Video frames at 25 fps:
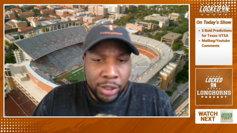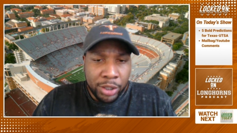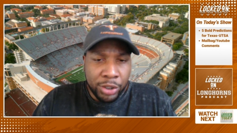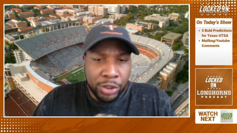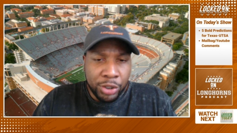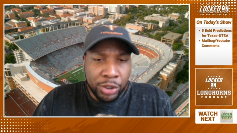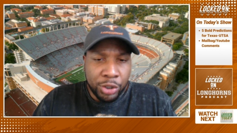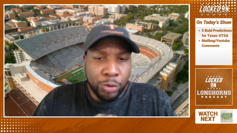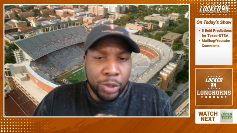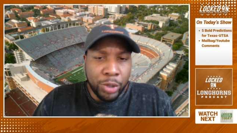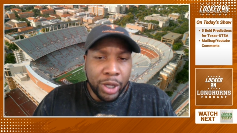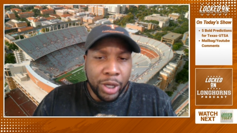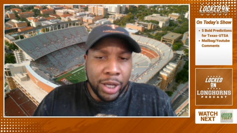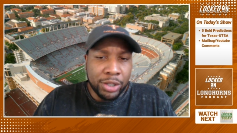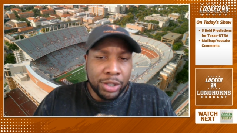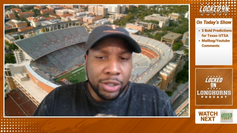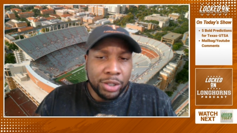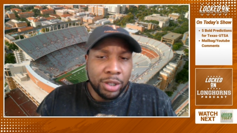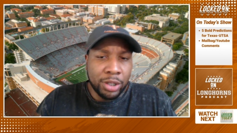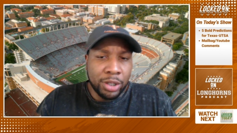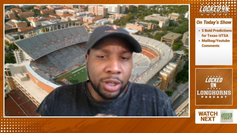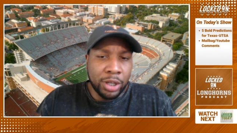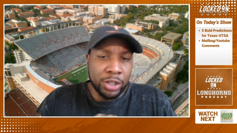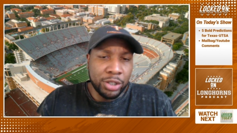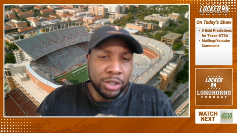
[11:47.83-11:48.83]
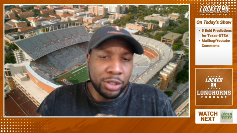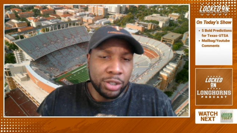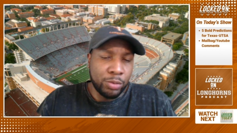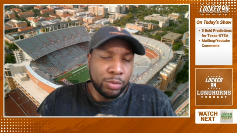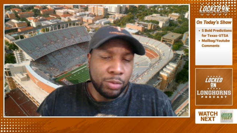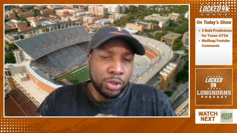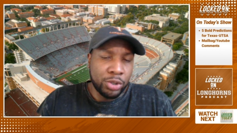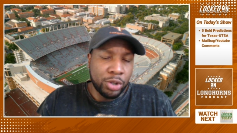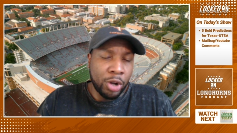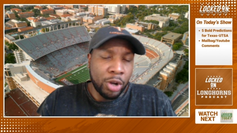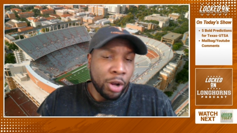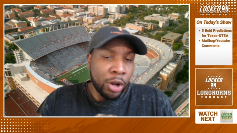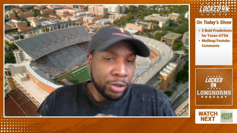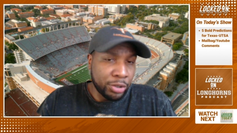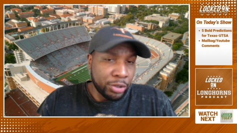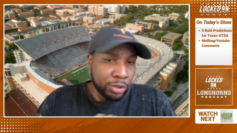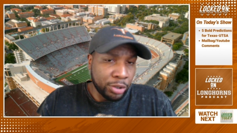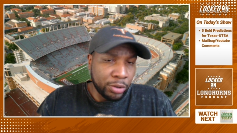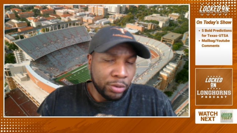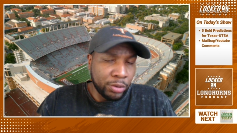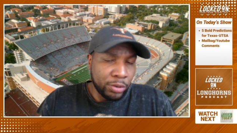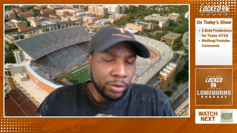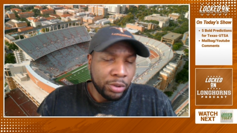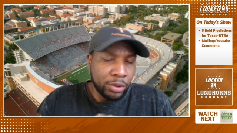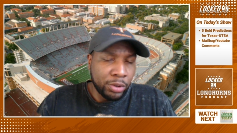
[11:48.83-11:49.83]
to U.S. customers.
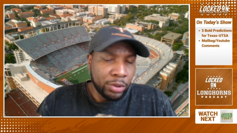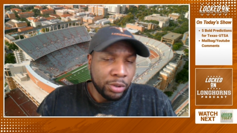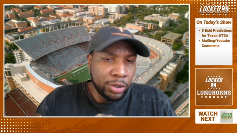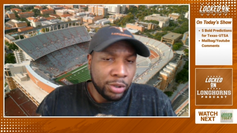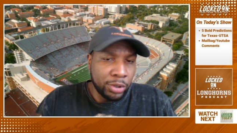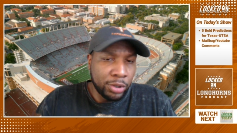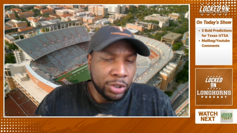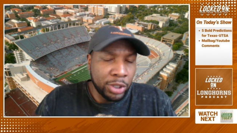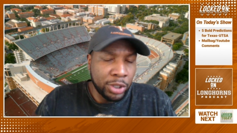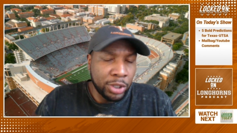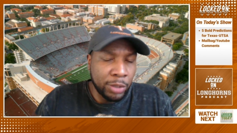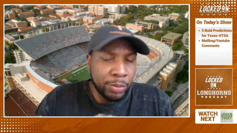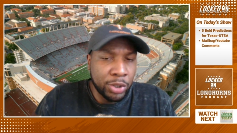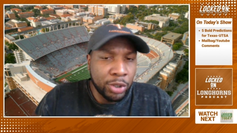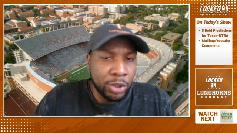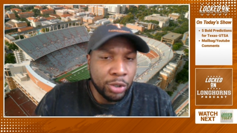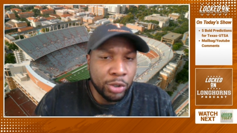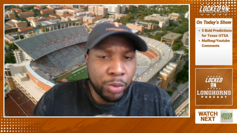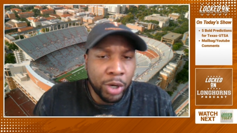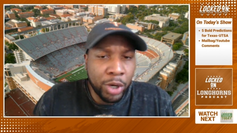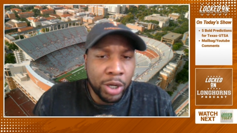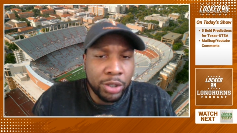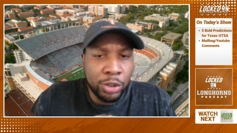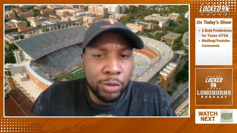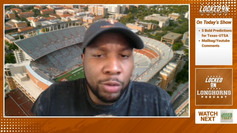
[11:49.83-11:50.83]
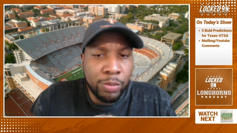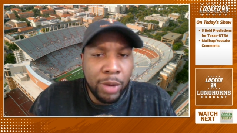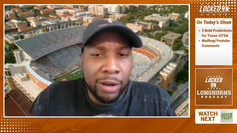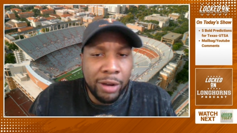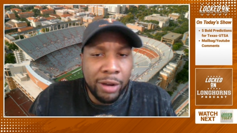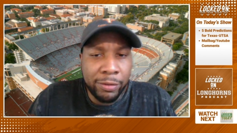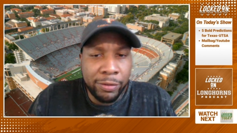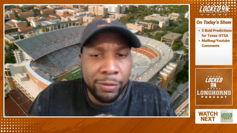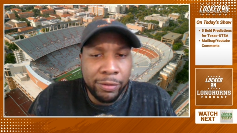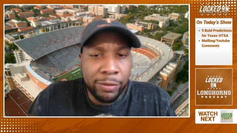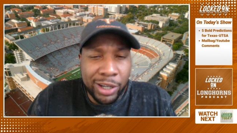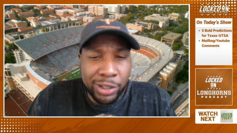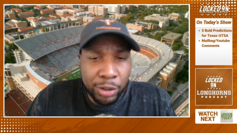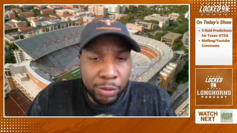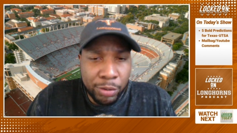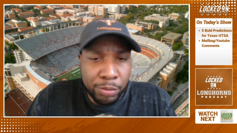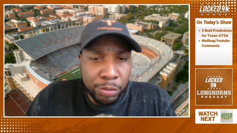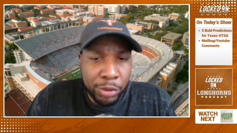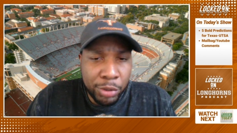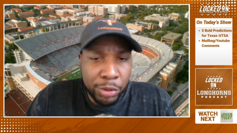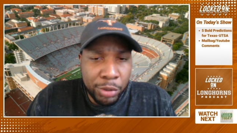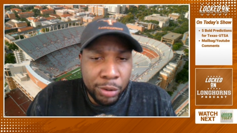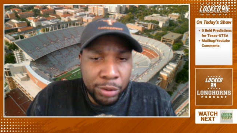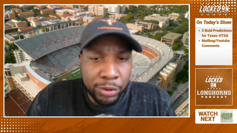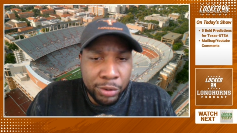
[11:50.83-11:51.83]
Also, this episode is brought to you by Factor
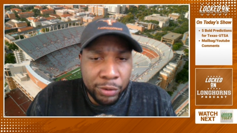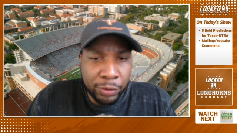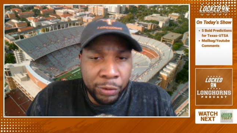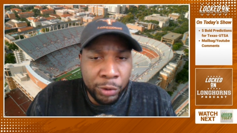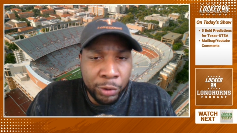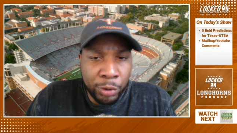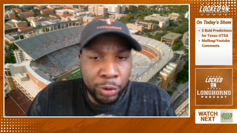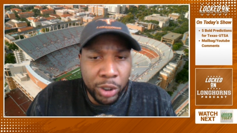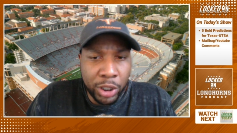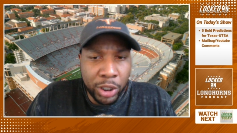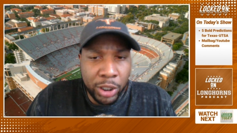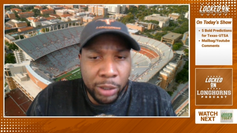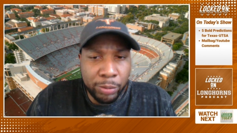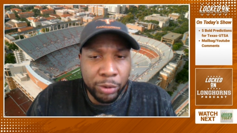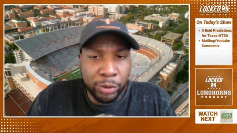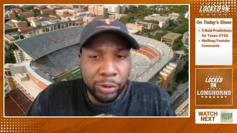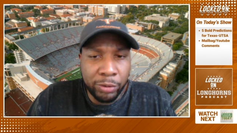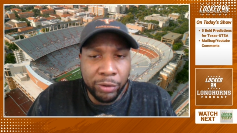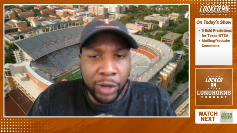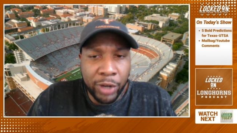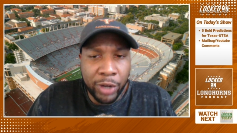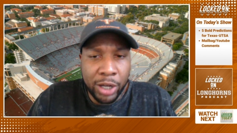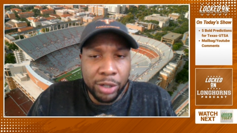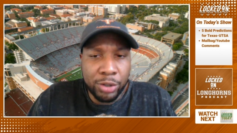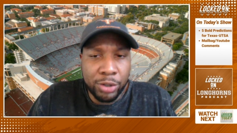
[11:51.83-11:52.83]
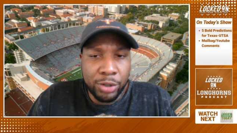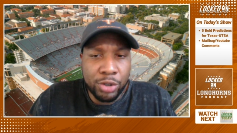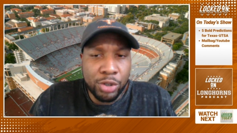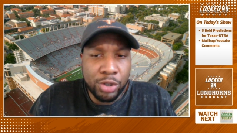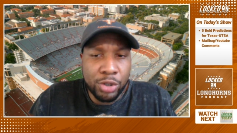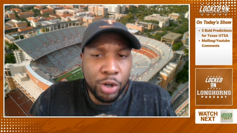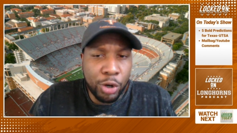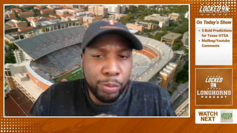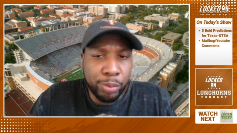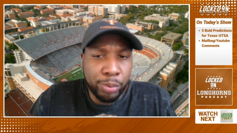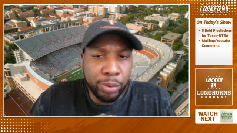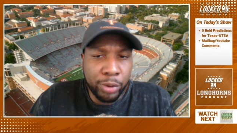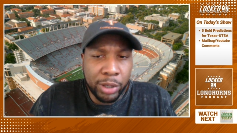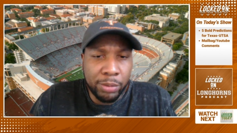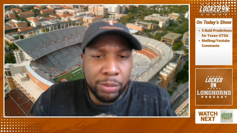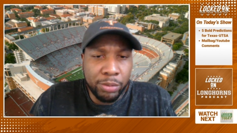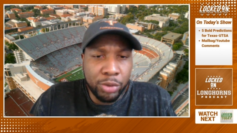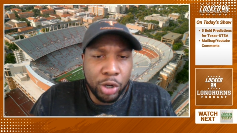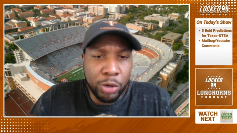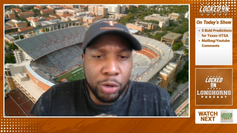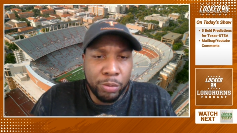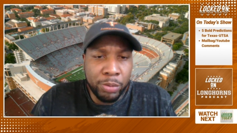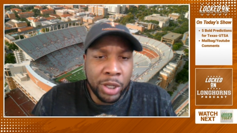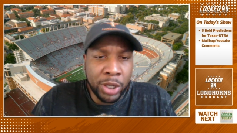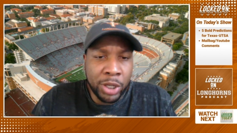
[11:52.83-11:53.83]
Meals. Fuel up with Factor's no prep,
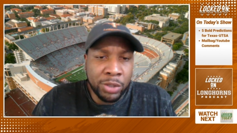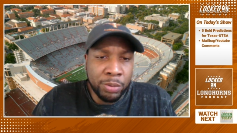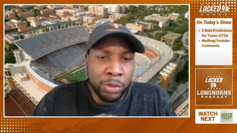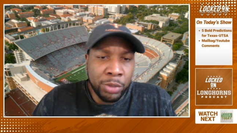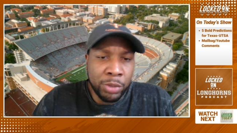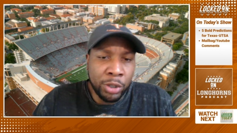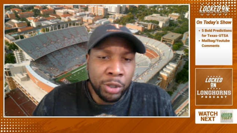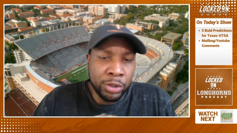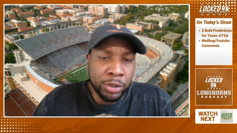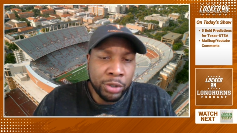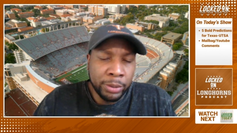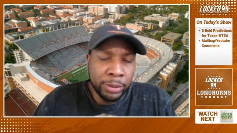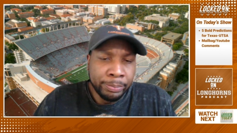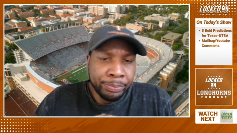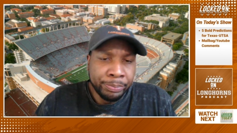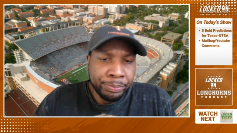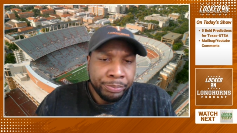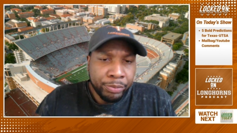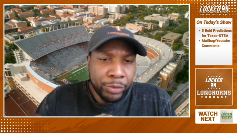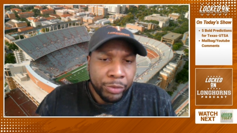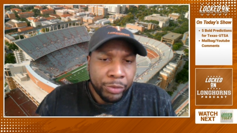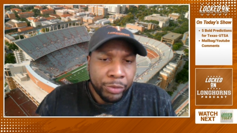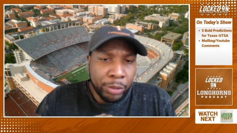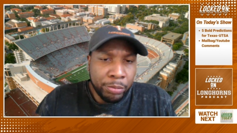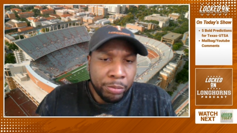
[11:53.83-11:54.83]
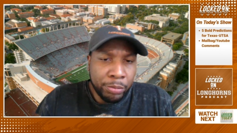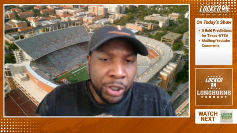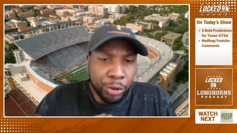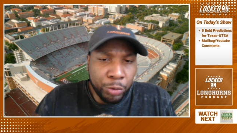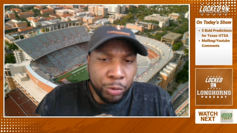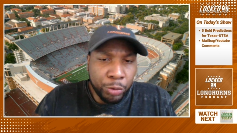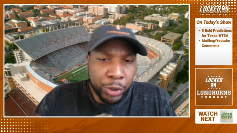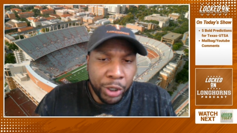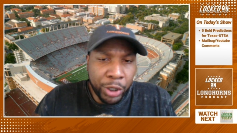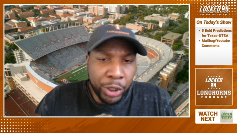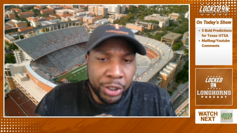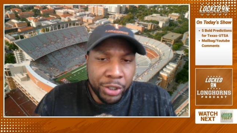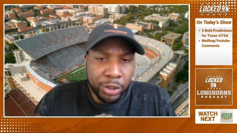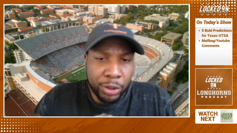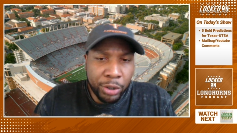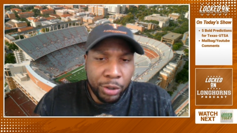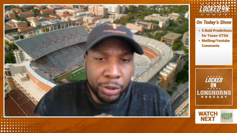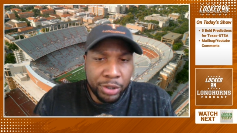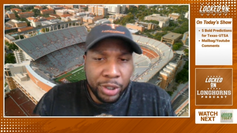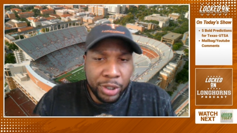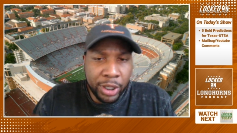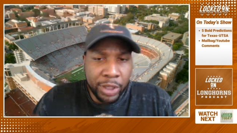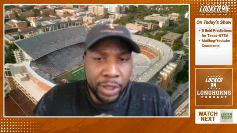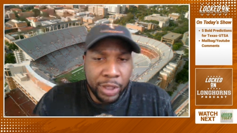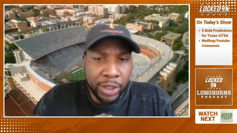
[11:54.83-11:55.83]
no mess meals. Meet your wellness goals
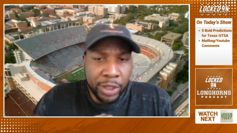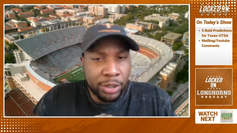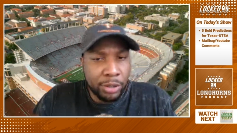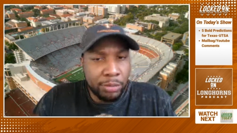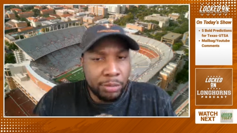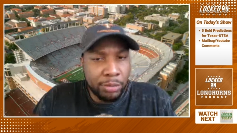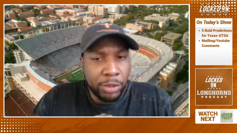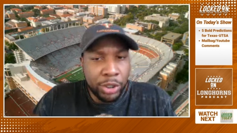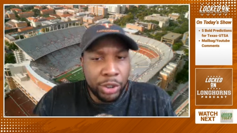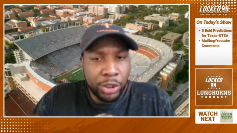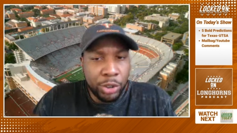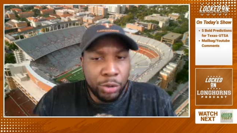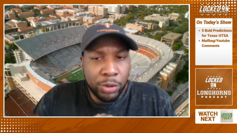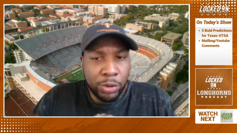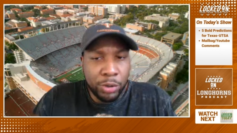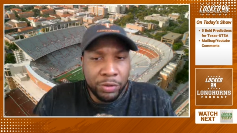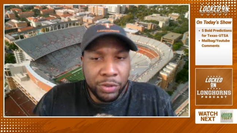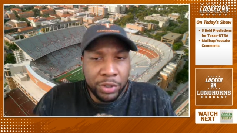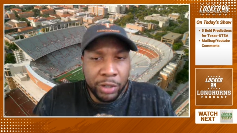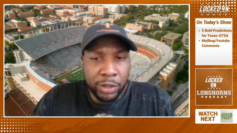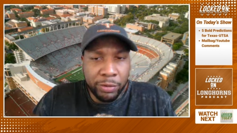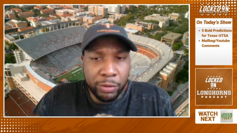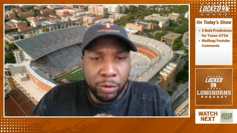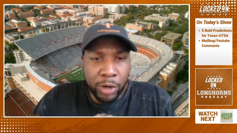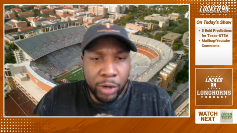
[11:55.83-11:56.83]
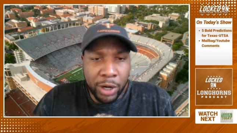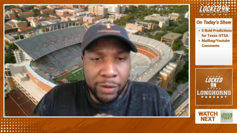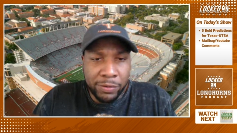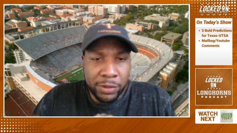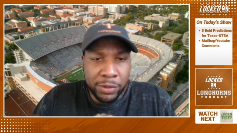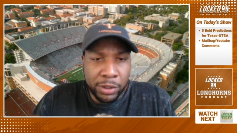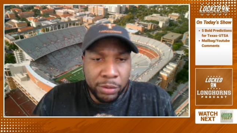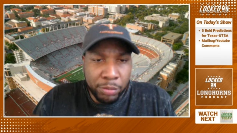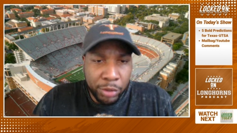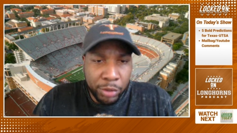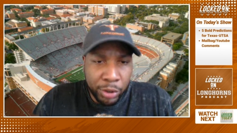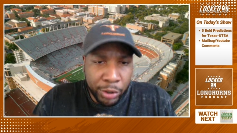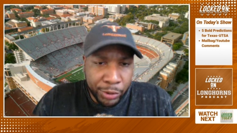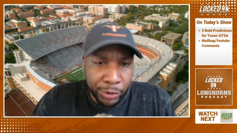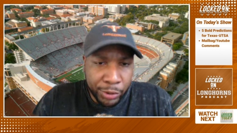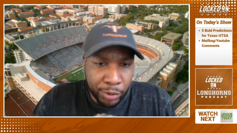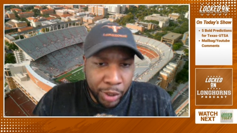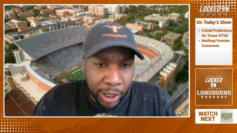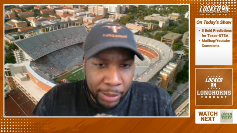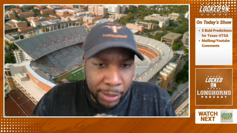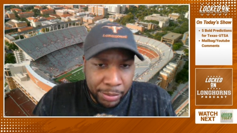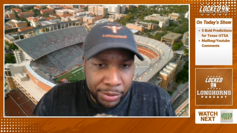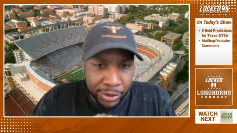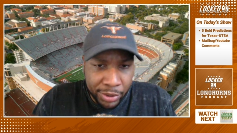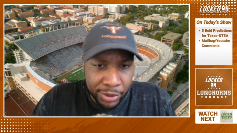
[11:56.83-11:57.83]
thanks to the menu of chef crafted meals with
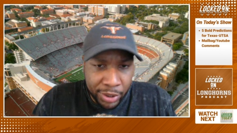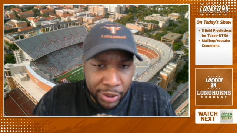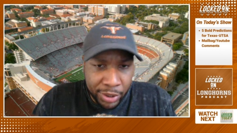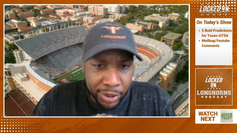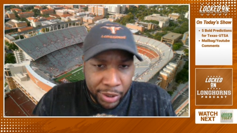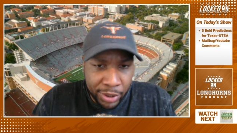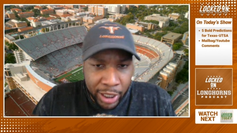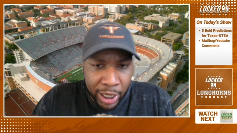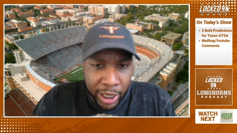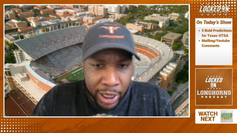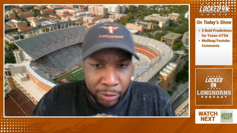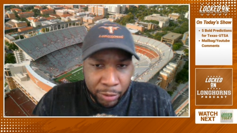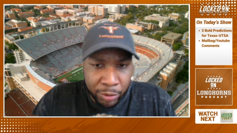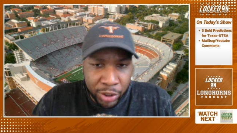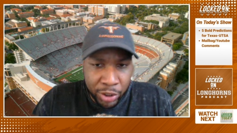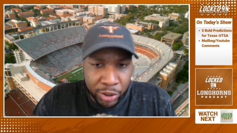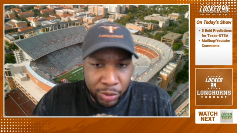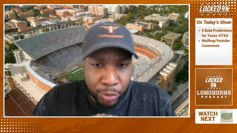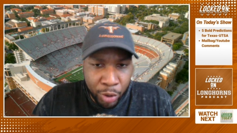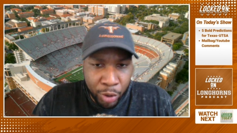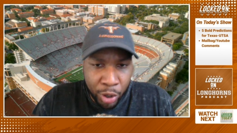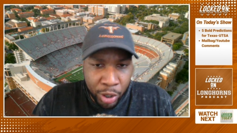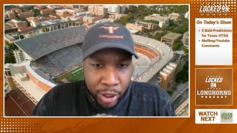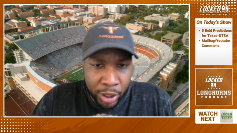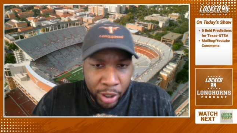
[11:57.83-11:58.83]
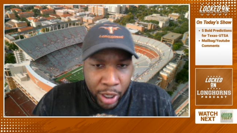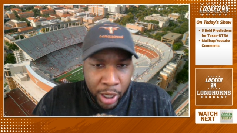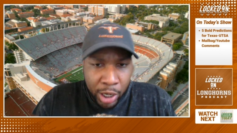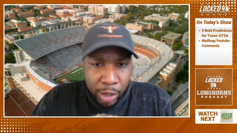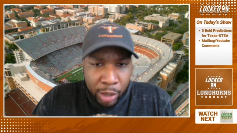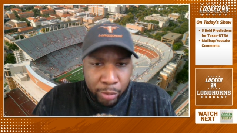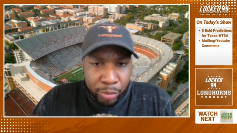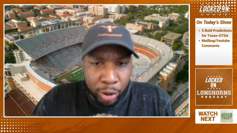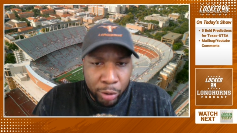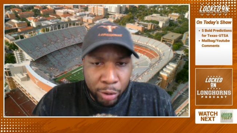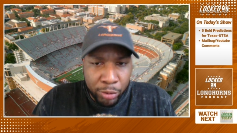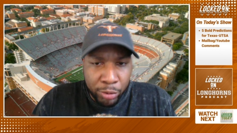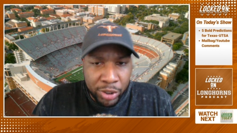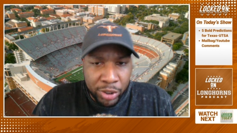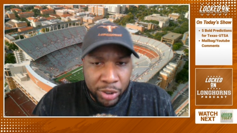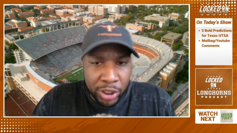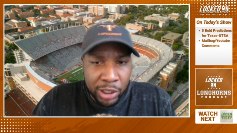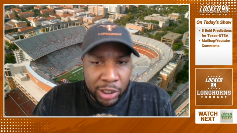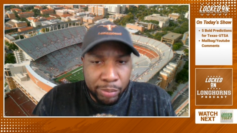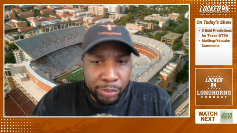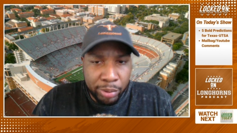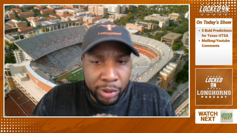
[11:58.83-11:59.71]
options like Calorie Smart, Protein